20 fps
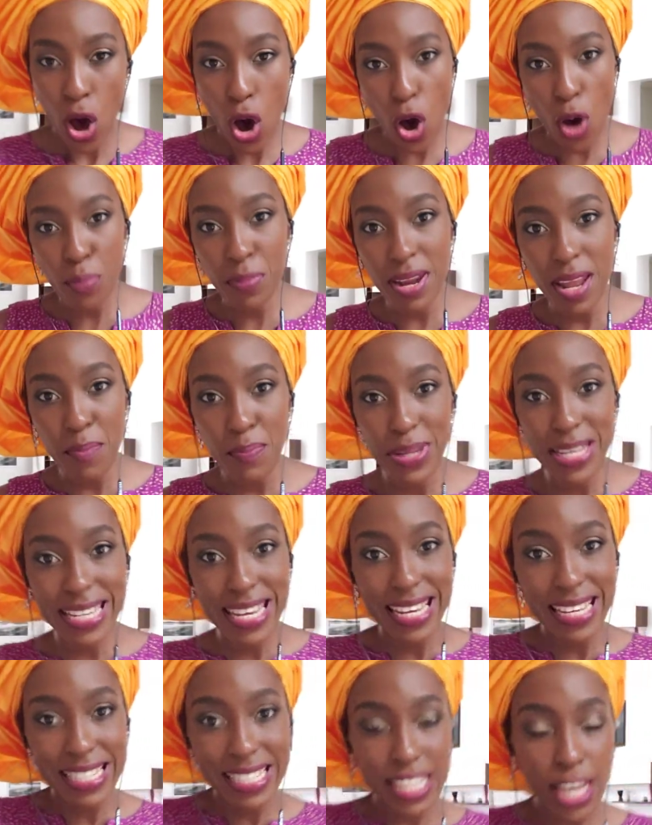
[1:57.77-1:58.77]

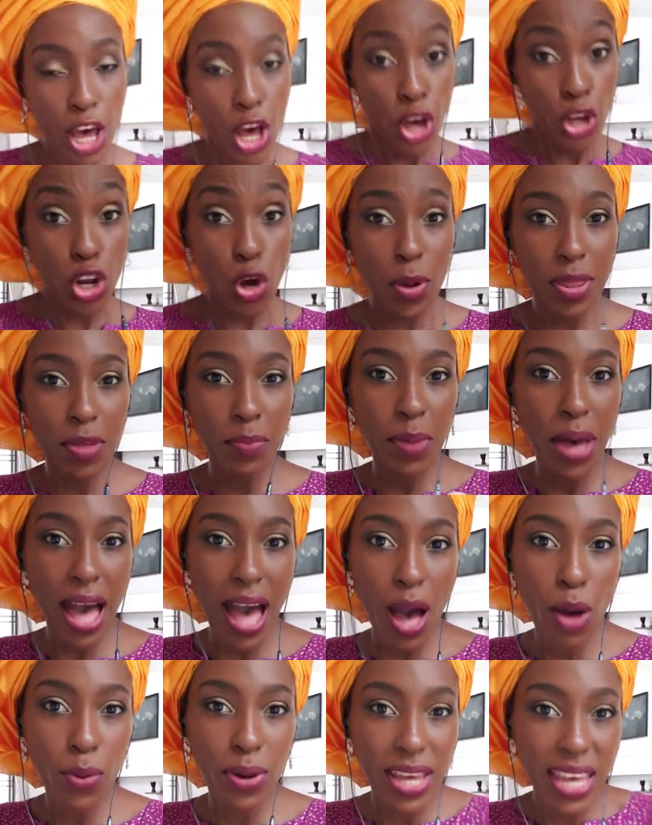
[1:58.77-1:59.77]
Omnipotent, no other
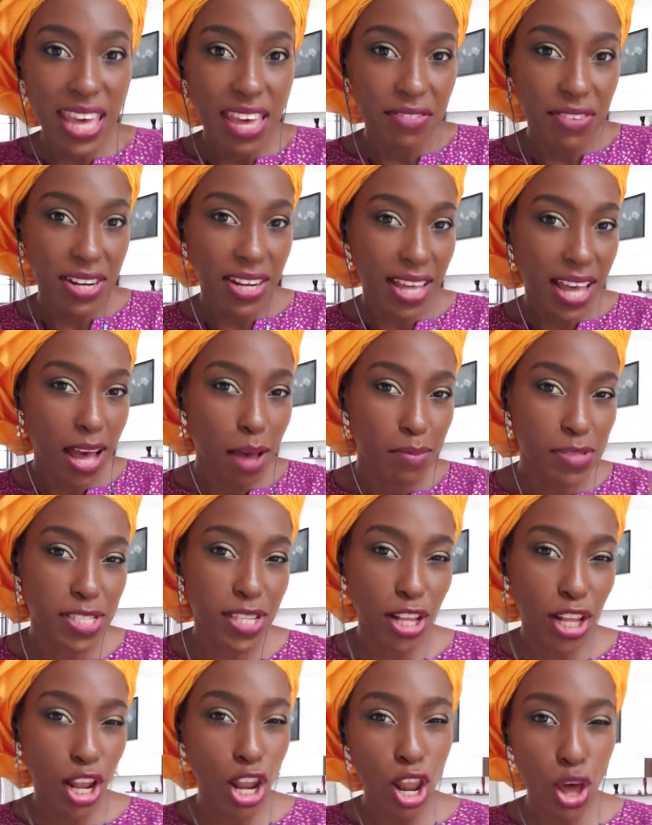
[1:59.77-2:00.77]
power even
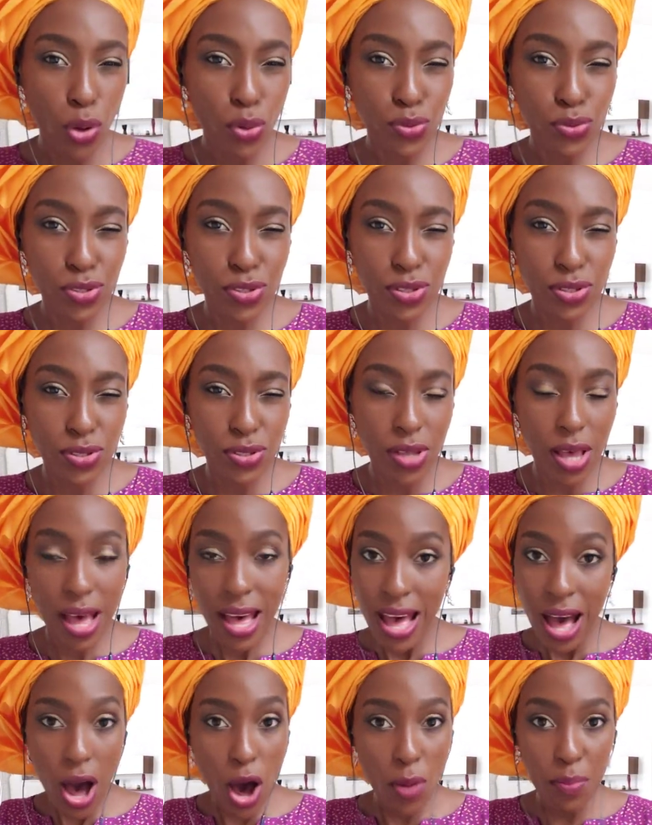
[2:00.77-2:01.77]
comes close.
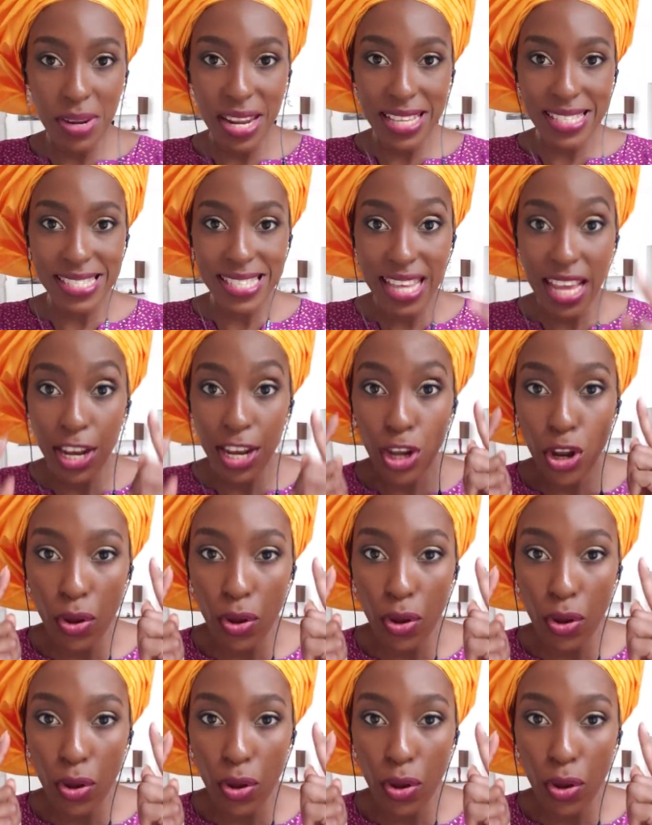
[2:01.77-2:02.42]
Omniscient,